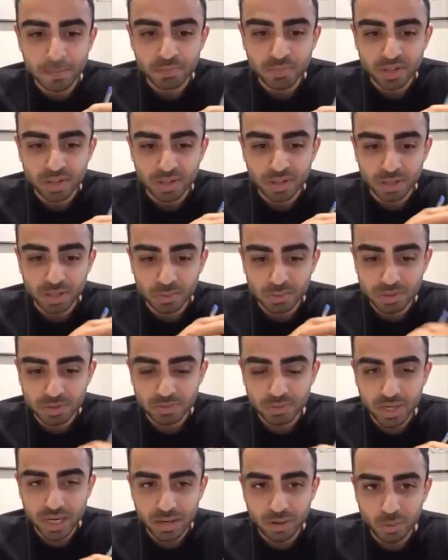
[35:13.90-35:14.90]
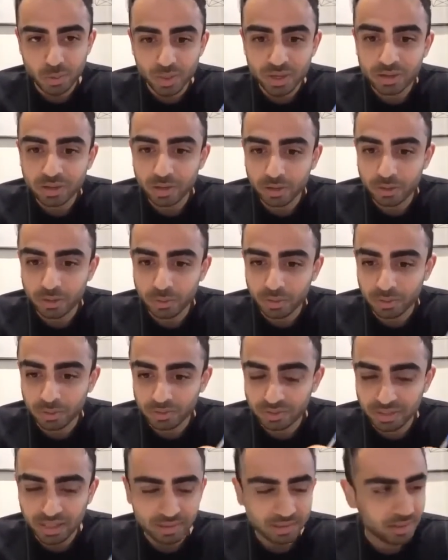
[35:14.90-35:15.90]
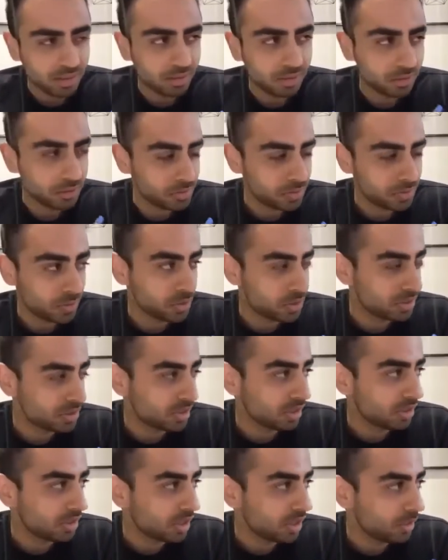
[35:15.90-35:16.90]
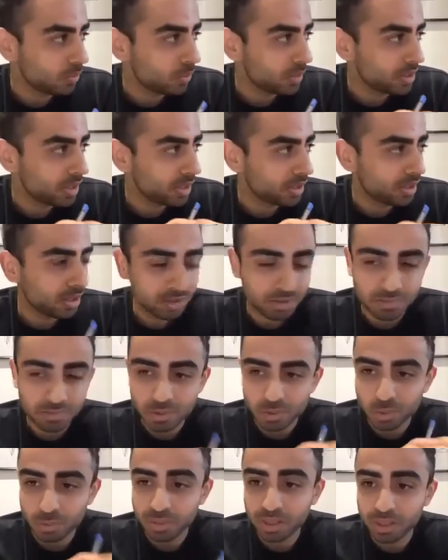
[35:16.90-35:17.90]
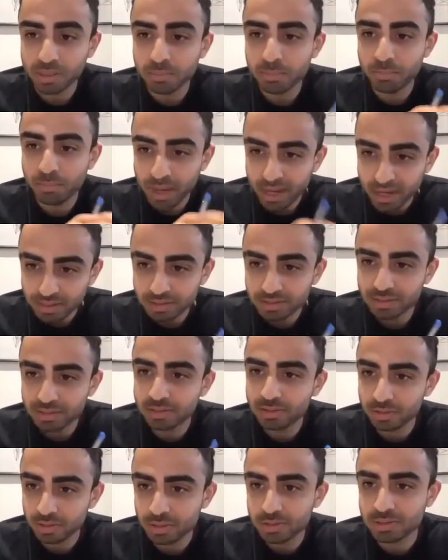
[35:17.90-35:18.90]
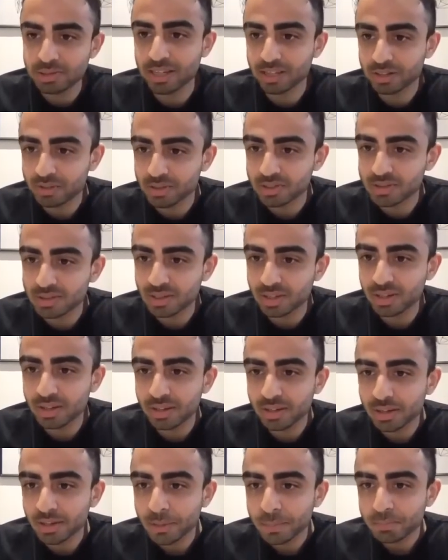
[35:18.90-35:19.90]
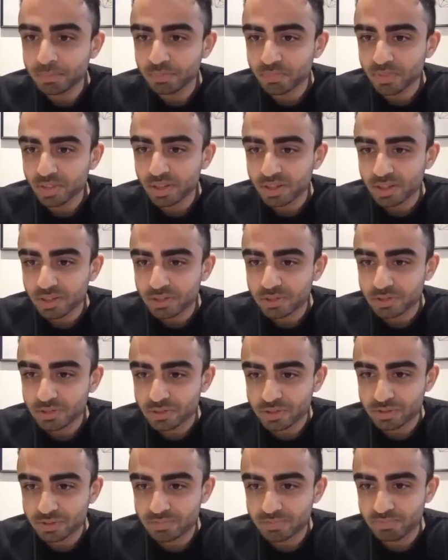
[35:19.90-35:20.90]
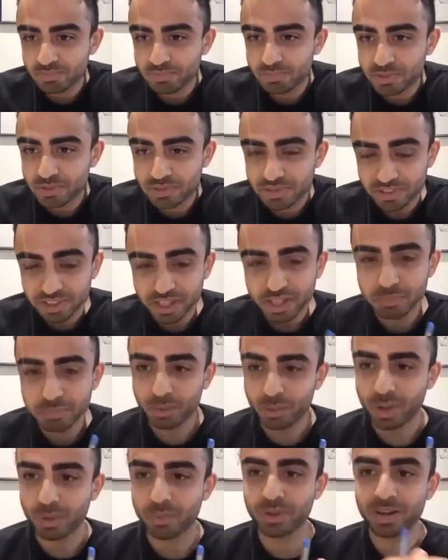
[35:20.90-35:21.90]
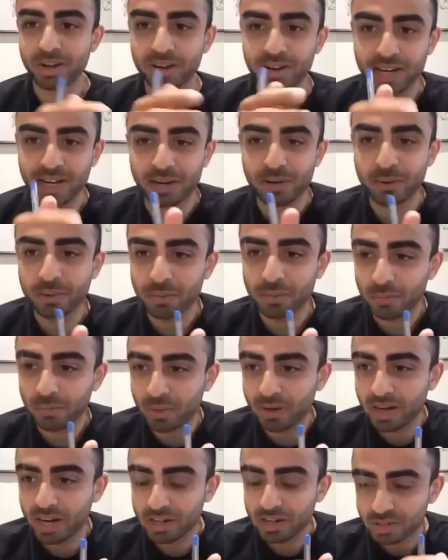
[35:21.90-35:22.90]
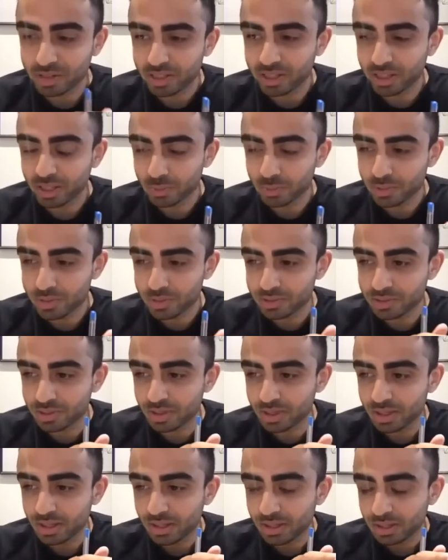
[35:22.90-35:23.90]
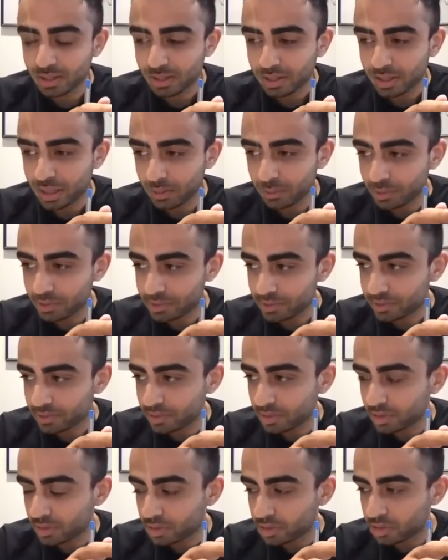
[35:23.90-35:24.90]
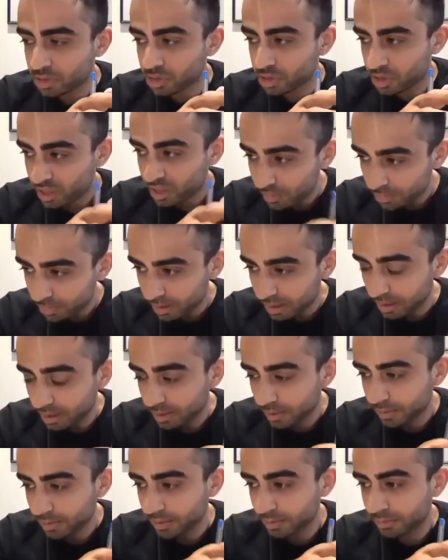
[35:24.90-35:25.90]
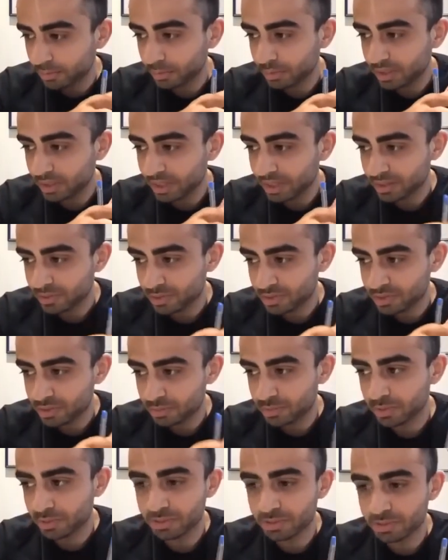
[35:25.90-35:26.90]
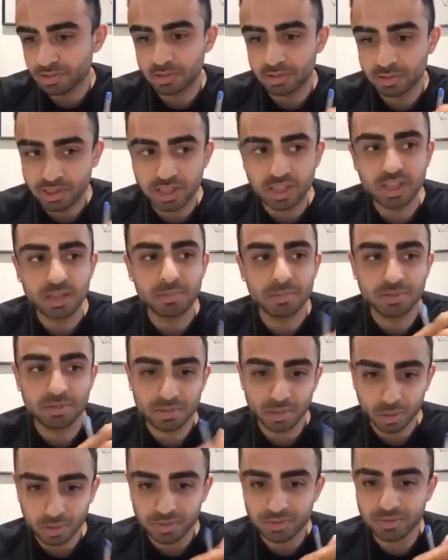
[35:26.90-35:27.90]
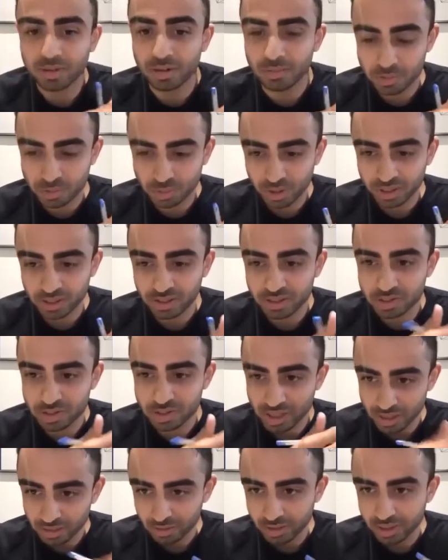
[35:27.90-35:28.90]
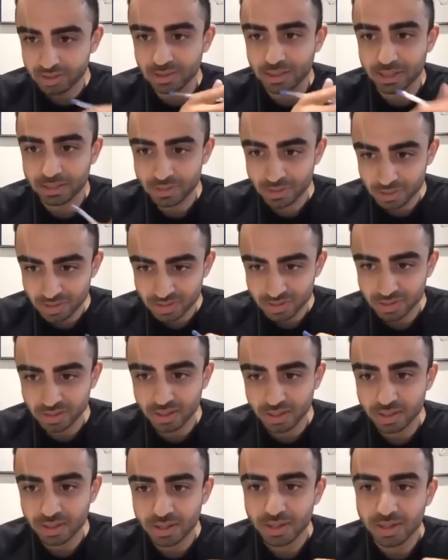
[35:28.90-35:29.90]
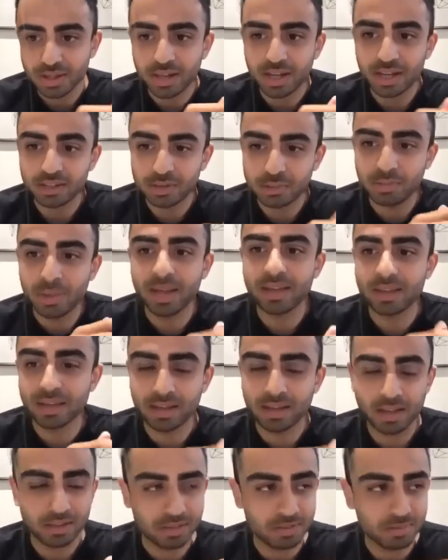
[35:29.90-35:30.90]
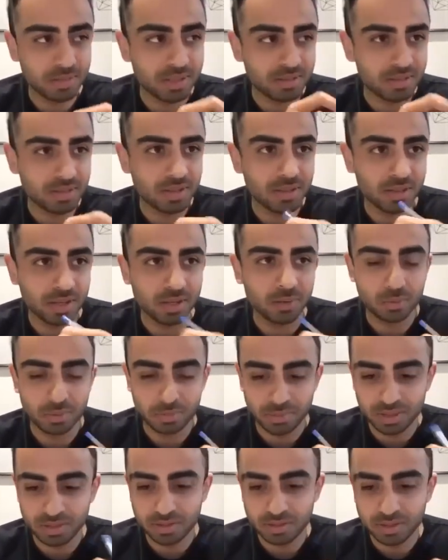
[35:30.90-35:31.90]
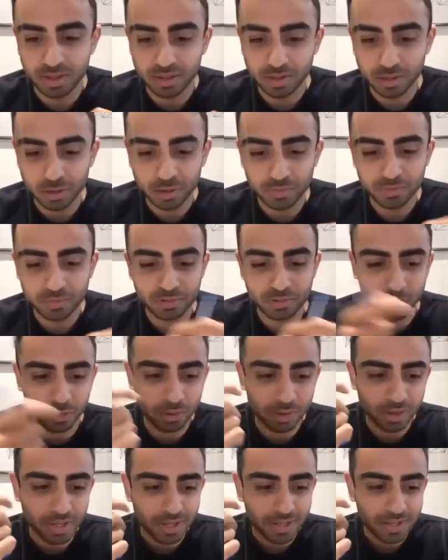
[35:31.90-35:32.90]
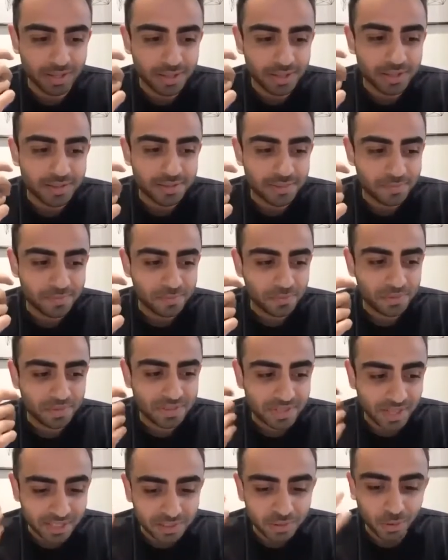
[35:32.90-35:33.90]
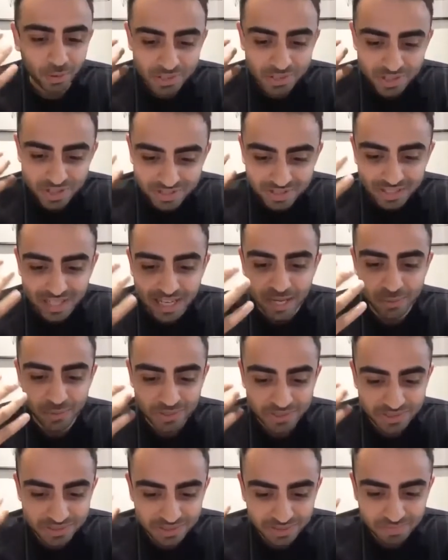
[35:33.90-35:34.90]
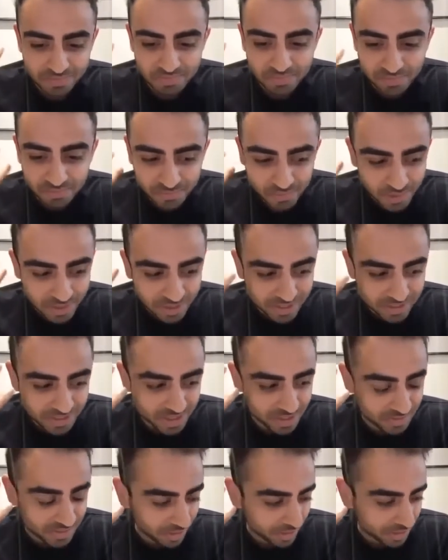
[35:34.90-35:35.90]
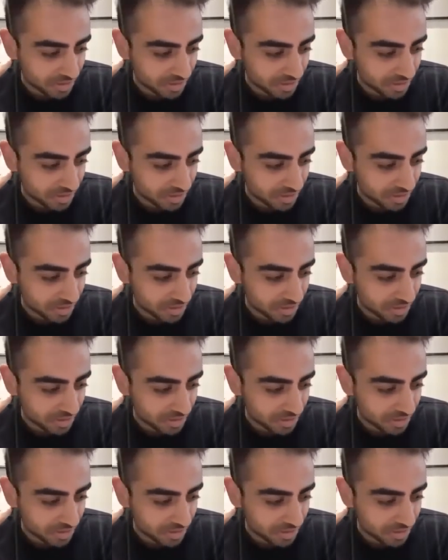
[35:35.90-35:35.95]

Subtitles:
it was a 3-hour window on a Saturday or it was a Sunday where their customers were being paid to use electricity. So just think about where we are now, where actually it was cheaper for the electricity producer to keep the solar farms running and generating electricity and to pay their customers than it would be to turn it off. So technology is allowing us to really shift our